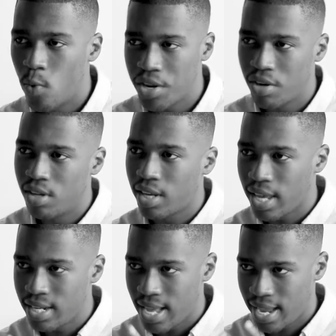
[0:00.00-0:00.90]
when you're
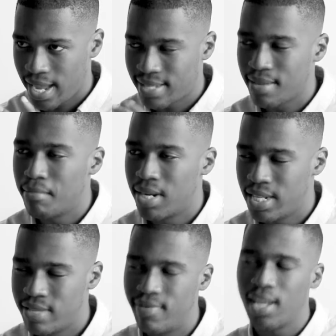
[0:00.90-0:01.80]
looking to get
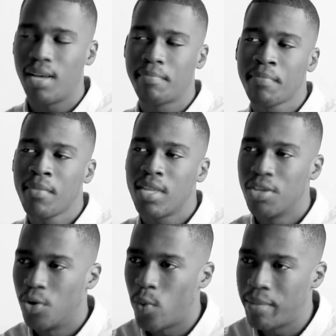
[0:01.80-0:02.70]
somebody to develop
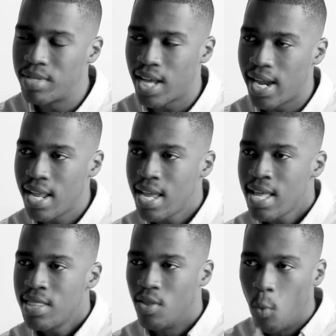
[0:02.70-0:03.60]
your website.
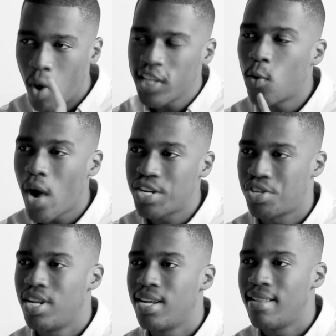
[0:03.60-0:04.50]
The one
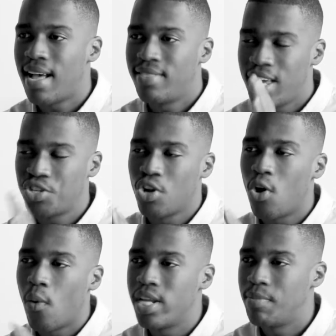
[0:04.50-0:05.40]
question that they should
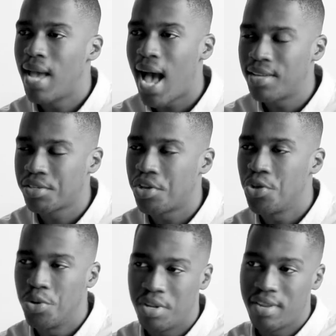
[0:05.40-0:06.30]
always be asking
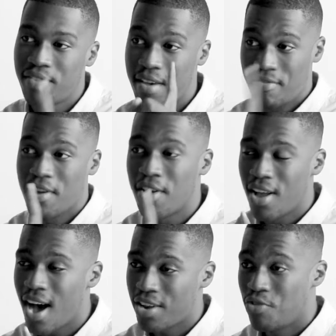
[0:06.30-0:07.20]
you, and if they're
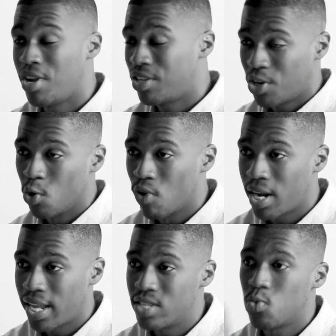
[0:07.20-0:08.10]
not, you need to go
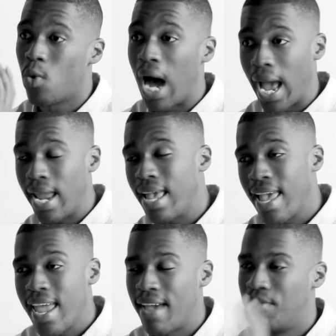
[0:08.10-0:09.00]
running, is why.
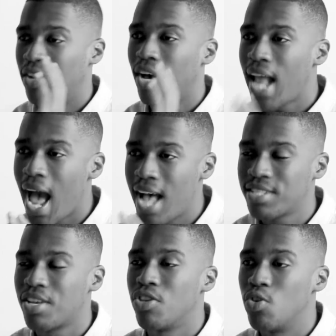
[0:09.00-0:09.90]
If they're not
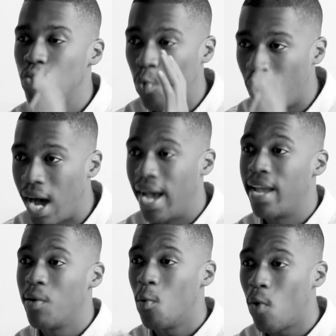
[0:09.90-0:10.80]
asking you
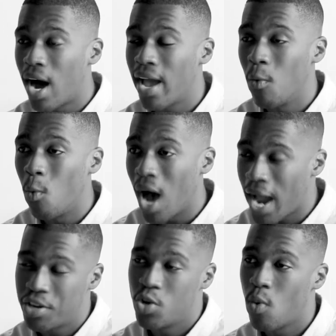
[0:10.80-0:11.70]
why, why,
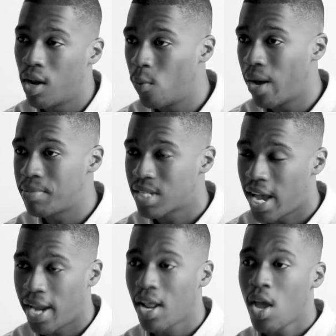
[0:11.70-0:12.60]
why do you want a
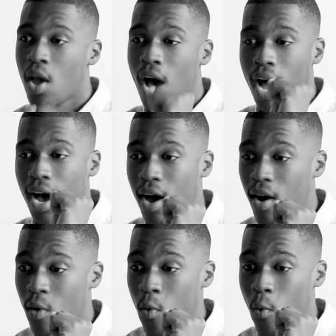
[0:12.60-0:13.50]
website?
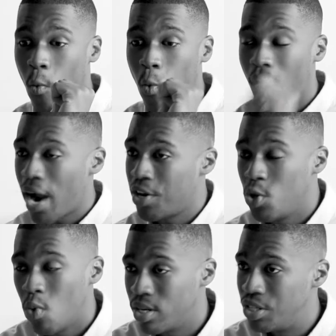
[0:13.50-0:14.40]
Uh, why do
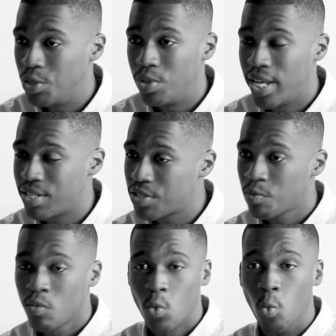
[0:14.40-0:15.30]
you want to do this?
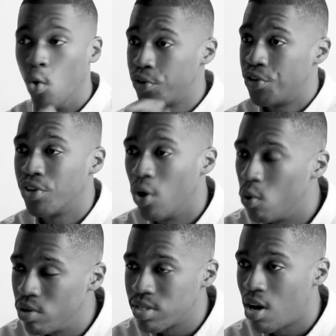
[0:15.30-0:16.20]
What your
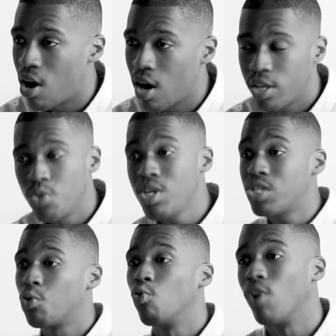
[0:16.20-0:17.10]
goals are? You
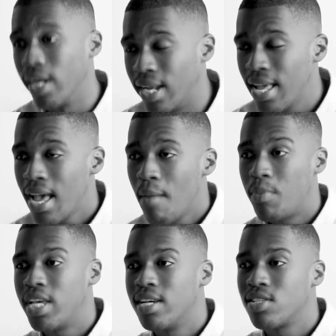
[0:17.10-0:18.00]
need to run
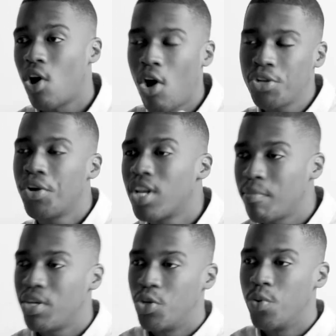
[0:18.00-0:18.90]
because all you're going to
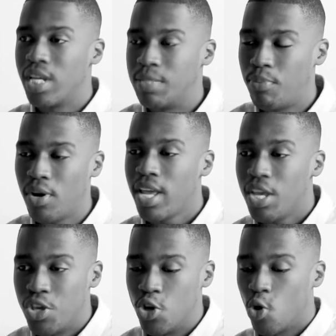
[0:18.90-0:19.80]
be doing is
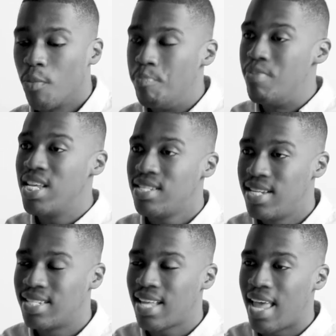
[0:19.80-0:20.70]
putting your
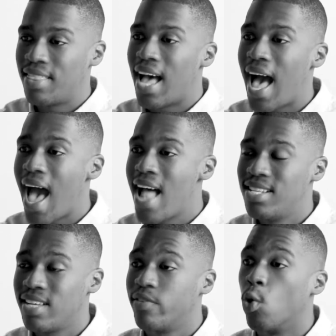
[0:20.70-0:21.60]
business in the
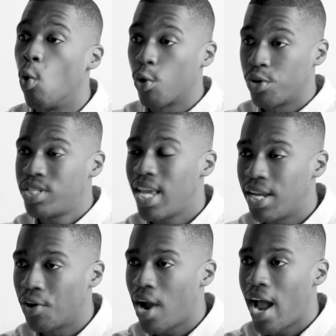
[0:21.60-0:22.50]
hands of an order
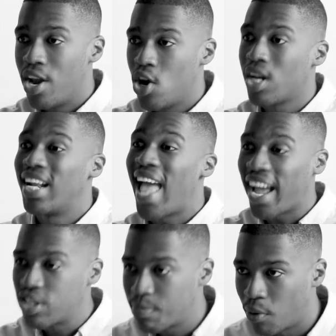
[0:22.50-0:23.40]
taker and not an
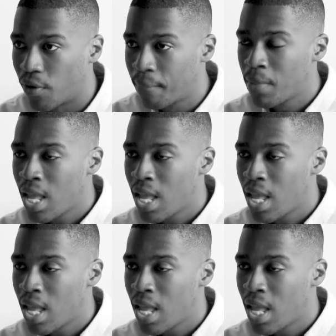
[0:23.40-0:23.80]
expert.